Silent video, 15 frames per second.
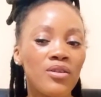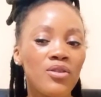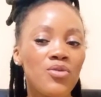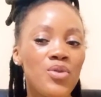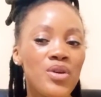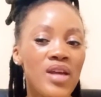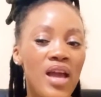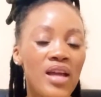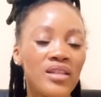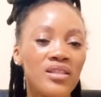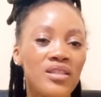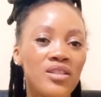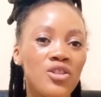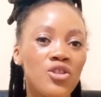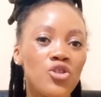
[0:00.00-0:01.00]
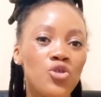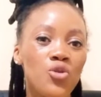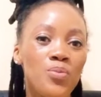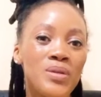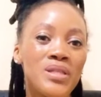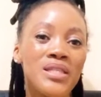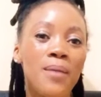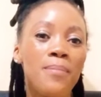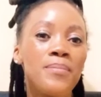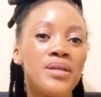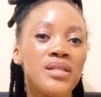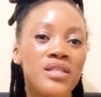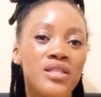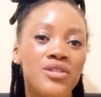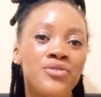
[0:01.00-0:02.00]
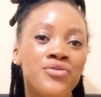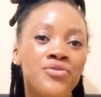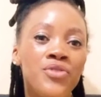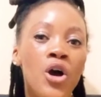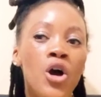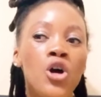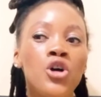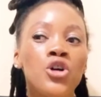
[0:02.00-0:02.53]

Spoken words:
created to be submissive